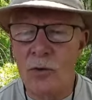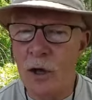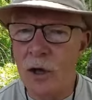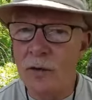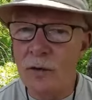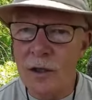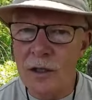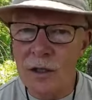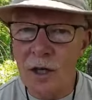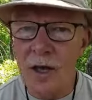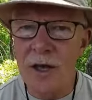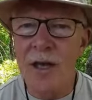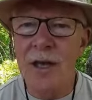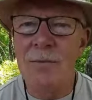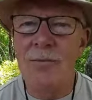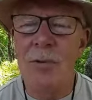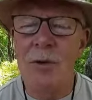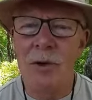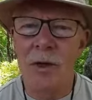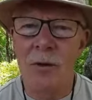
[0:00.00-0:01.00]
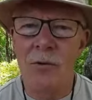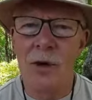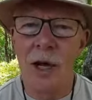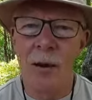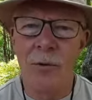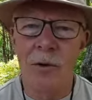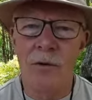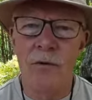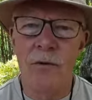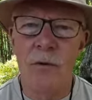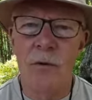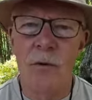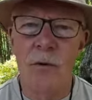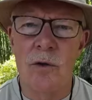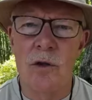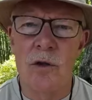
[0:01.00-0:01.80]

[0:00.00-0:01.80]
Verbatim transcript: Not the time, but the gram of fuel.